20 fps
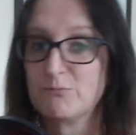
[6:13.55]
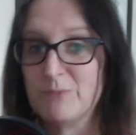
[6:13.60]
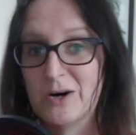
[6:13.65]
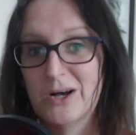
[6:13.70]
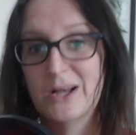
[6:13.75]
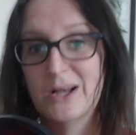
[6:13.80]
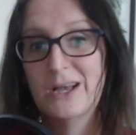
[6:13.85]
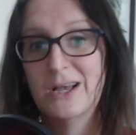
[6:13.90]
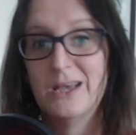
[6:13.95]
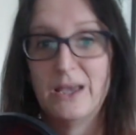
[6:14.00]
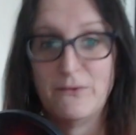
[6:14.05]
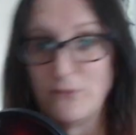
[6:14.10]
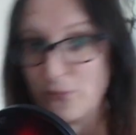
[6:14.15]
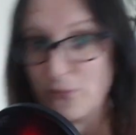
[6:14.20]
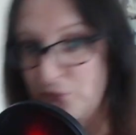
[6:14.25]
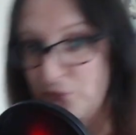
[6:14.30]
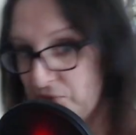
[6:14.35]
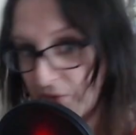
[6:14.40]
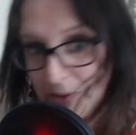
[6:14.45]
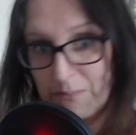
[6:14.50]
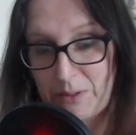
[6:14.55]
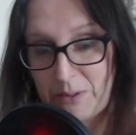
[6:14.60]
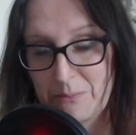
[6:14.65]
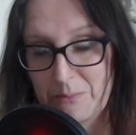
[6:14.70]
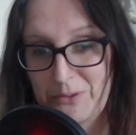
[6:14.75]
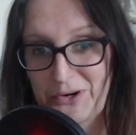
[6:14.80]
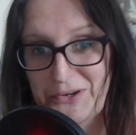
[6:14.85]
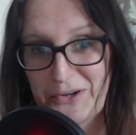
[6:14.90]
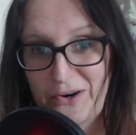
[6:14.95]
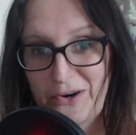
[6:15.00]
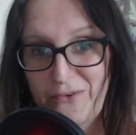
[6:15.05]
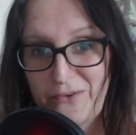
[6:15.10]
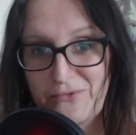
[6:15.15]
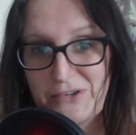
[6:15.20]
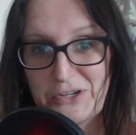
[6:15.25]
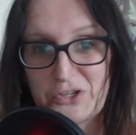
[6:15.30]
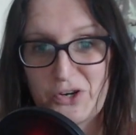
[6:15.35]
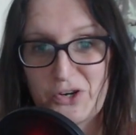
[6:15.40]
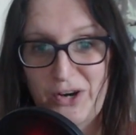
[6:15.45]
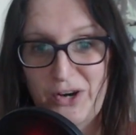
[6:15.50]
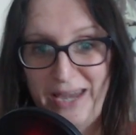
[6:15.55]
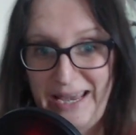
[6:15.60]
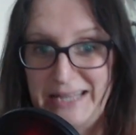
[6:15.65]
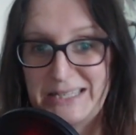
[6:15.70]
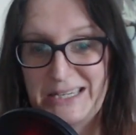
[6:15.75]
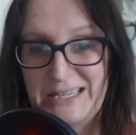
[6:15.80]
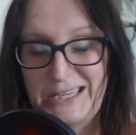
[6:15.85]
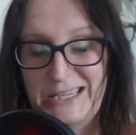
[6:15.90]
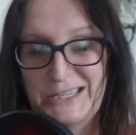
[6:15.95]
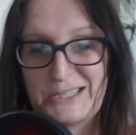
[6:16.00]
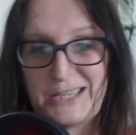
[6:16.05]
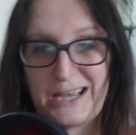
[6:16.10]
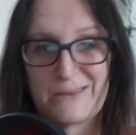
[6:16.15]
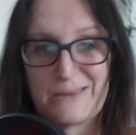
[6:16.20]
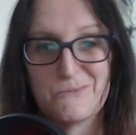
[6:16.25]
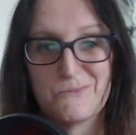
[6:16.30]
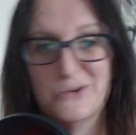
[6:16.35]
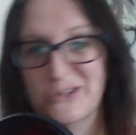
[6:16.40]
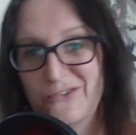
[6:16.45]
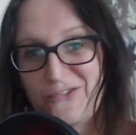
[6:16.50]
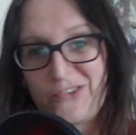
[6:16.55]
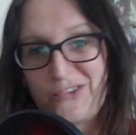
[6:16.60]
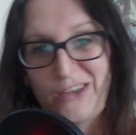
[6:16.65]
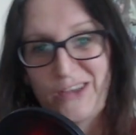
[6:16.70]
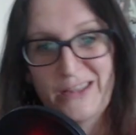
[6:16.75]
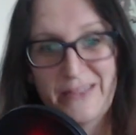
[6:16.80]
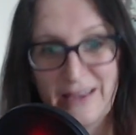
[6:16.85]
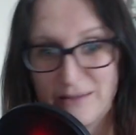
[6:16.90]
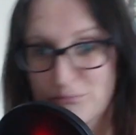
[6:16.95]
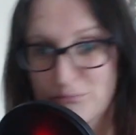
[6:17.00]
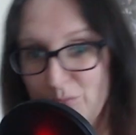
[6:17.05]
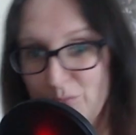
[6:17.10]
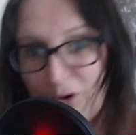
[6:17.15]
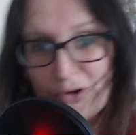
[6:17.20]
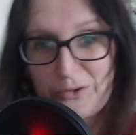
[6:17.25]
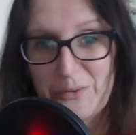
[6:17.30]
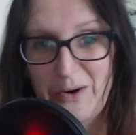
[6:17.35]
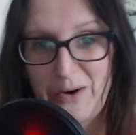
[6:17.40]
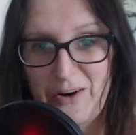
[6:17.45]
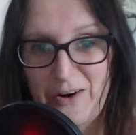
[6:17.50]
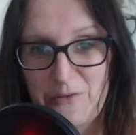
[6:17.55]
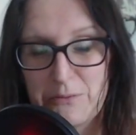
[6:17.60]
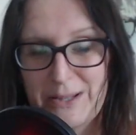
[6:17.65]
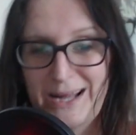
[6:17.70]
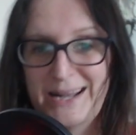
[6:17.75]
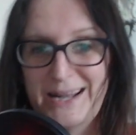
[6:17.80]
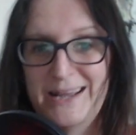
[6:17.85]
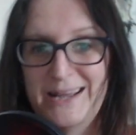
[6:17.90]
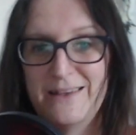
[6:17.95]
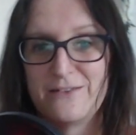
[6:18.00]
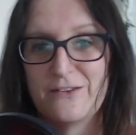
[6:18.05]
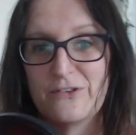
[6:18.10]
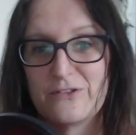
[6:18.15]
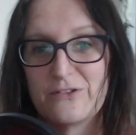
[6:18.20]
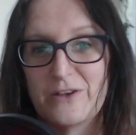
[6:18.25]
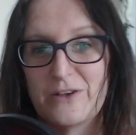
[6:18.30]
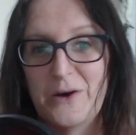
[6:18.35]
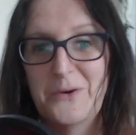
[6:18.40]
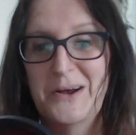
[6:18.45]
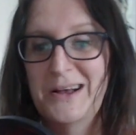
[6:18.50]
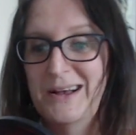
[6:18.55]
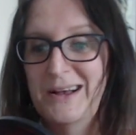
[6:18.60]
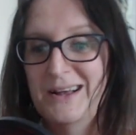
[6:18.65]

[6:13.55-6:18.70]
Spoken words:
but if you flip the board over, it's got 18 segments and there's more dwarf planets, and so